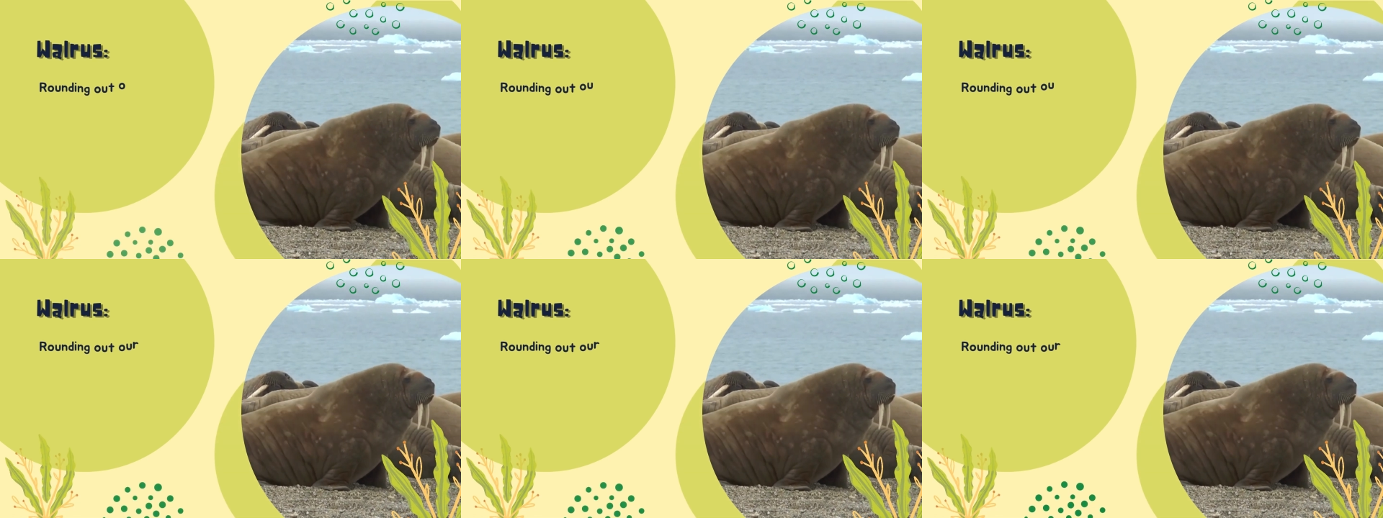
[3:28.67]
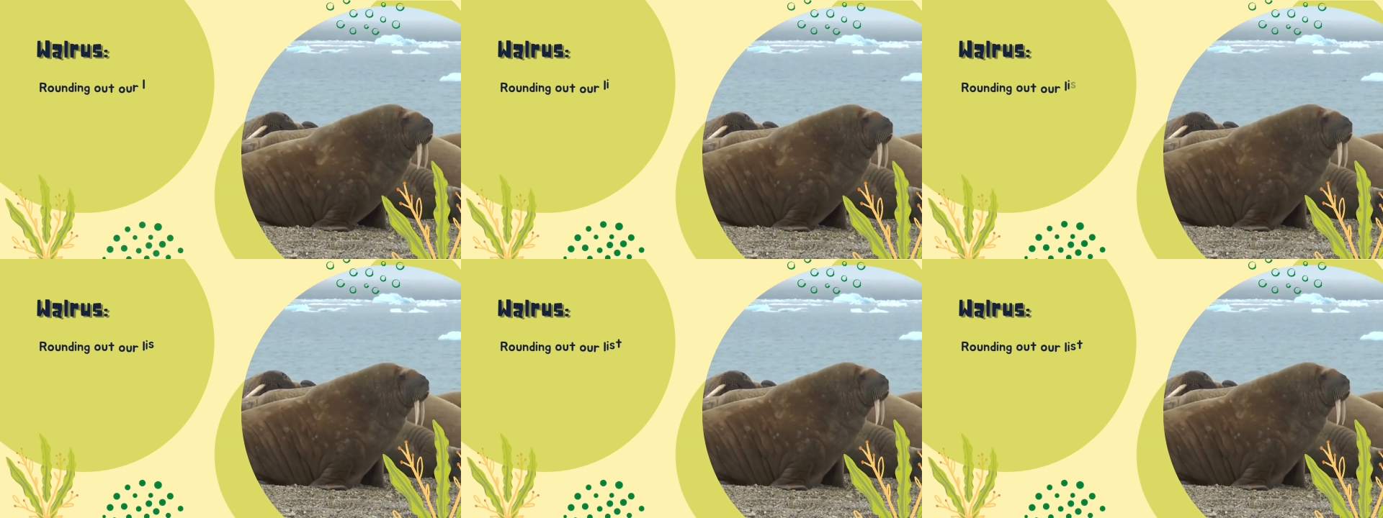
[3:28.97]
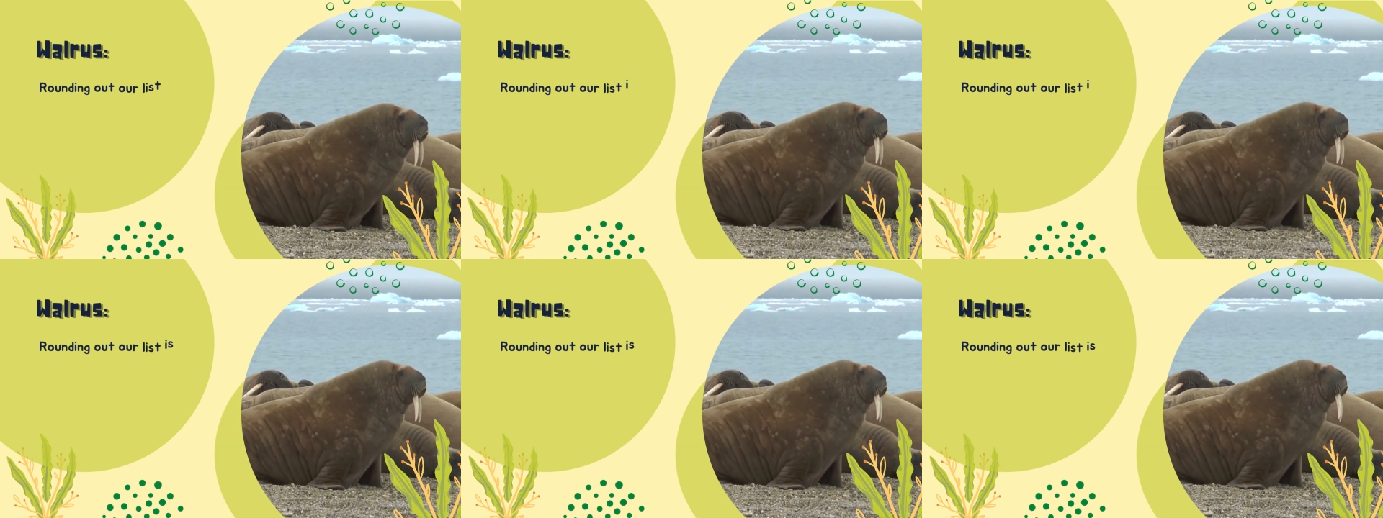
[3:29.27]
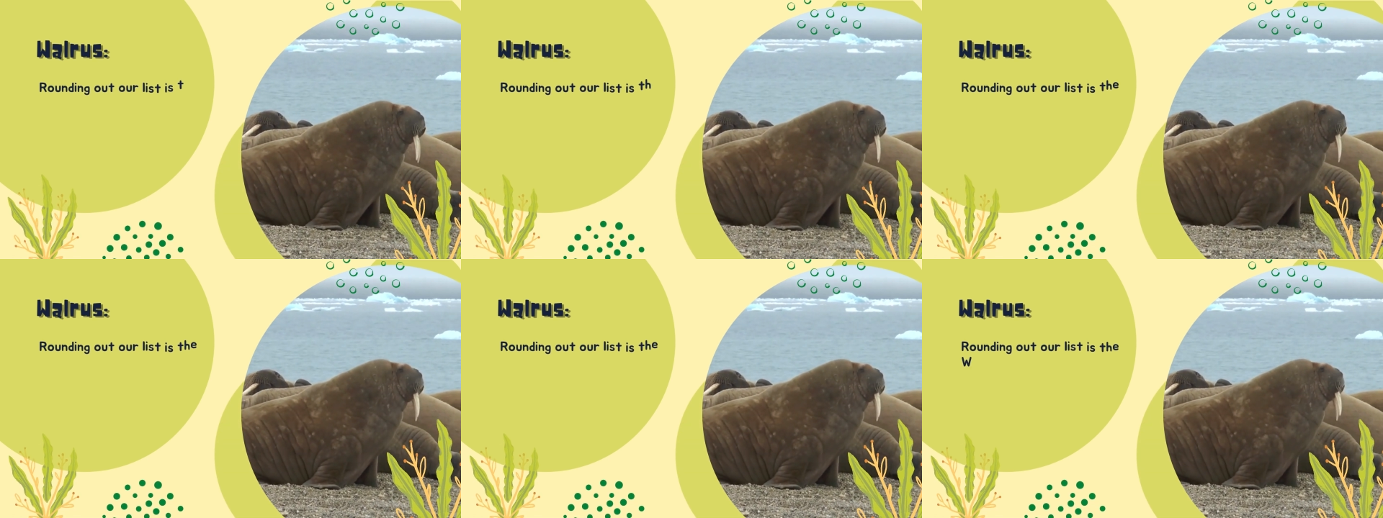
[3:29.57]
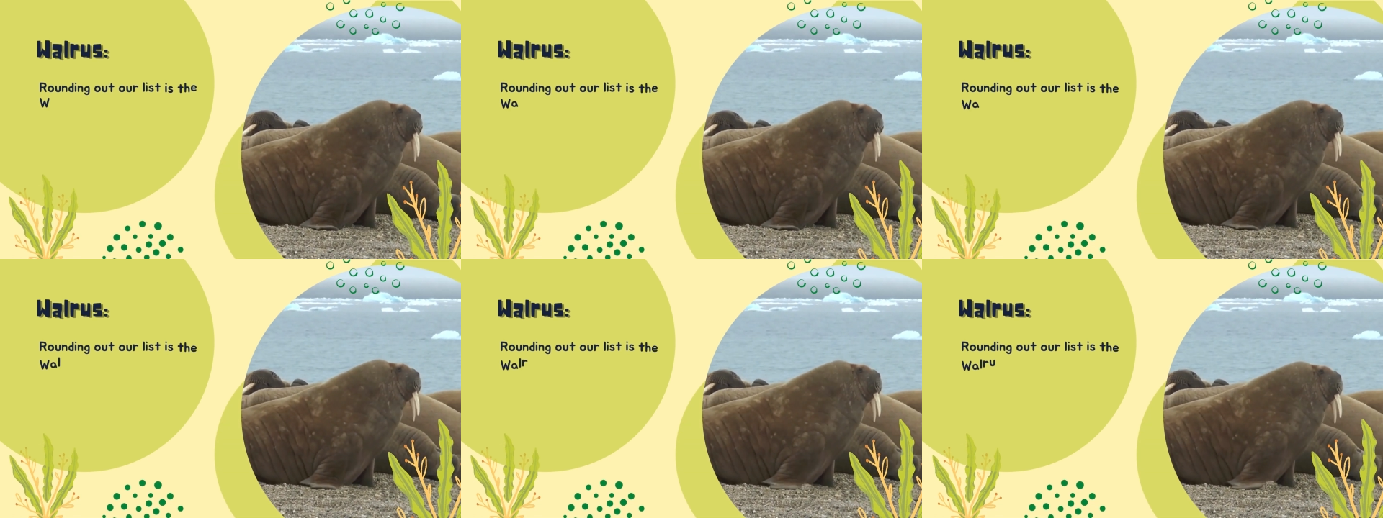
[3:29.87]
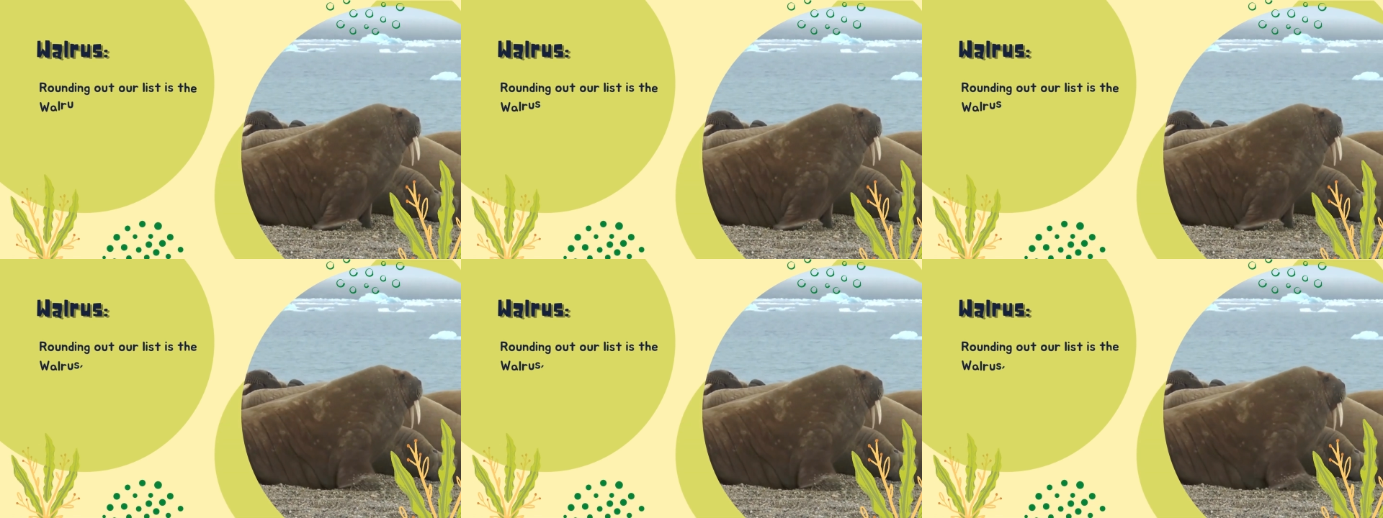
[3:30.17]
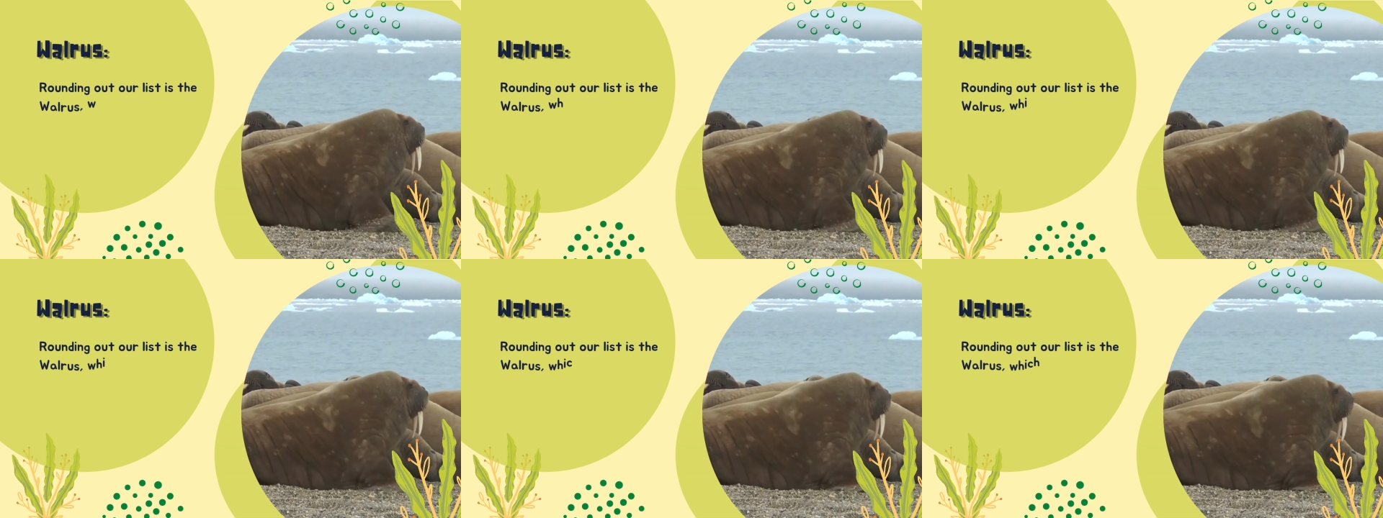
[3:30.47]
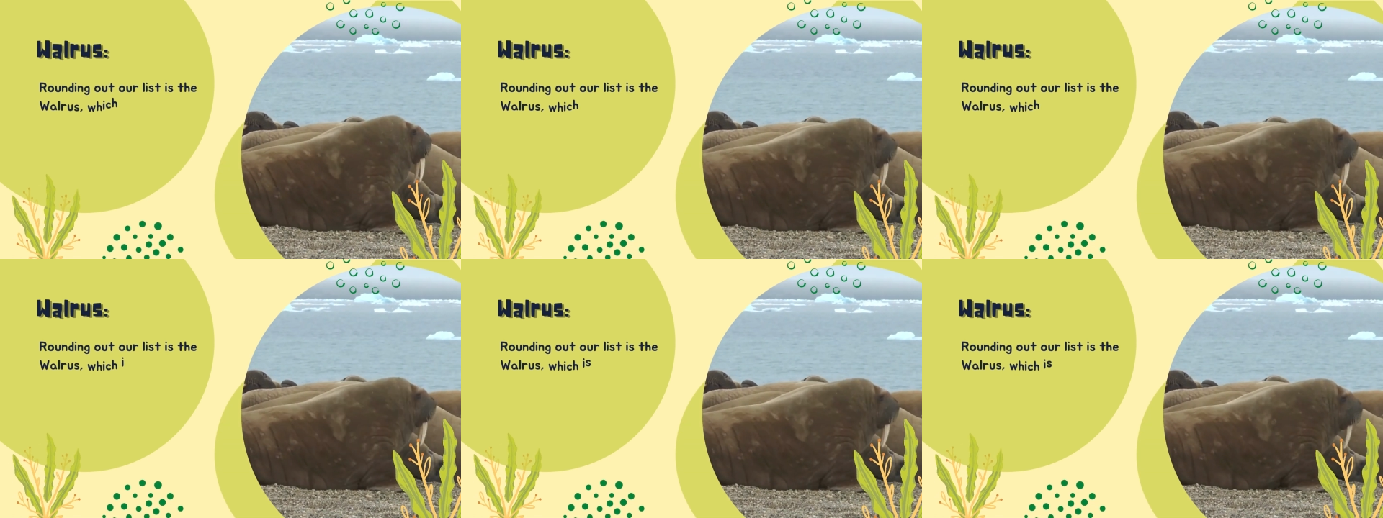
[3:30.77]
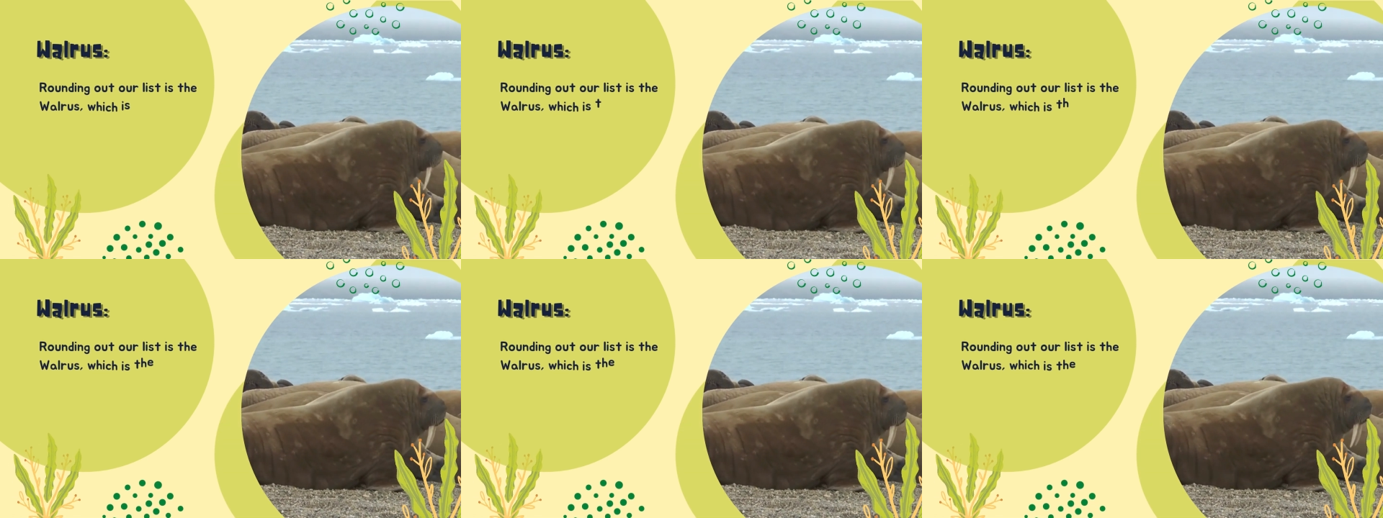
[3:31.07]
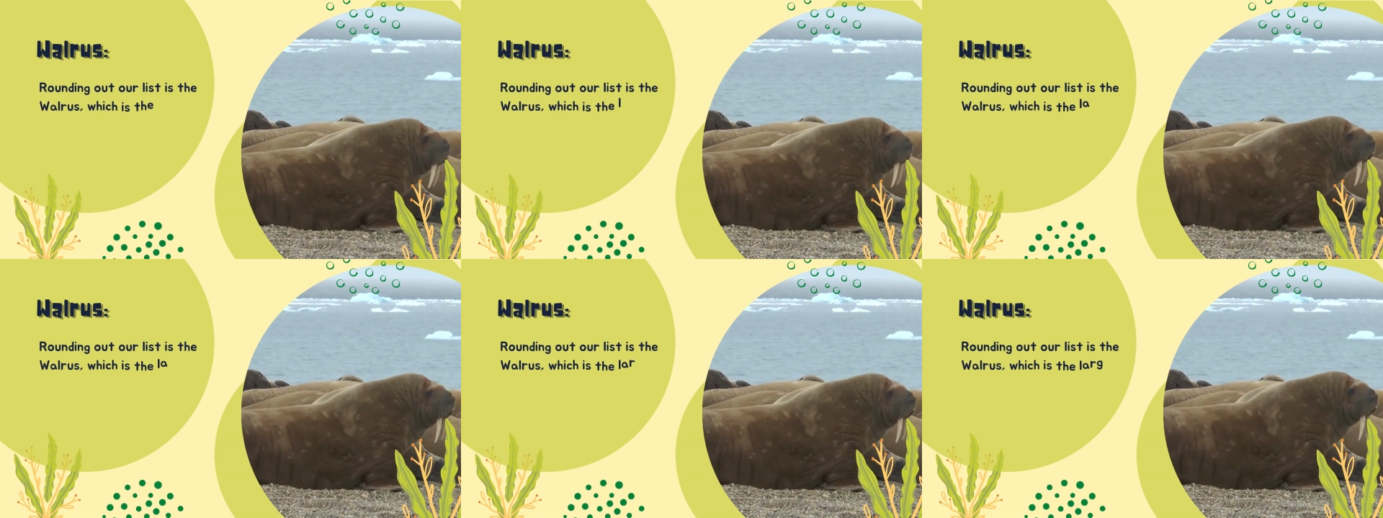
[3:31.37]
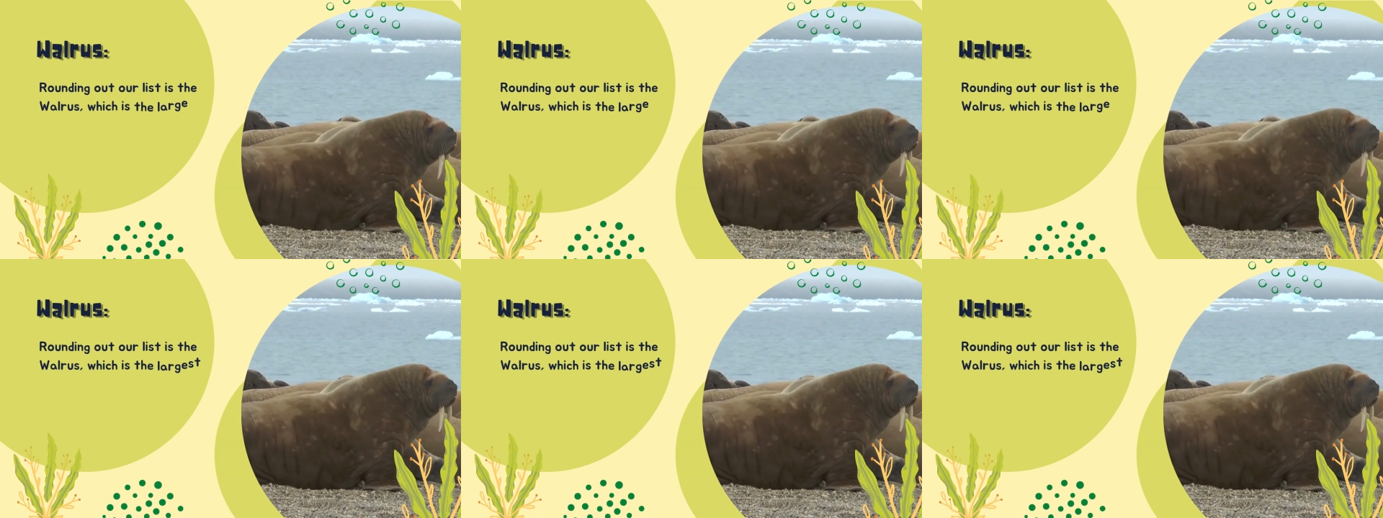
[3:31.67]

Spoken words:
No face is visible, so there are no lips to read.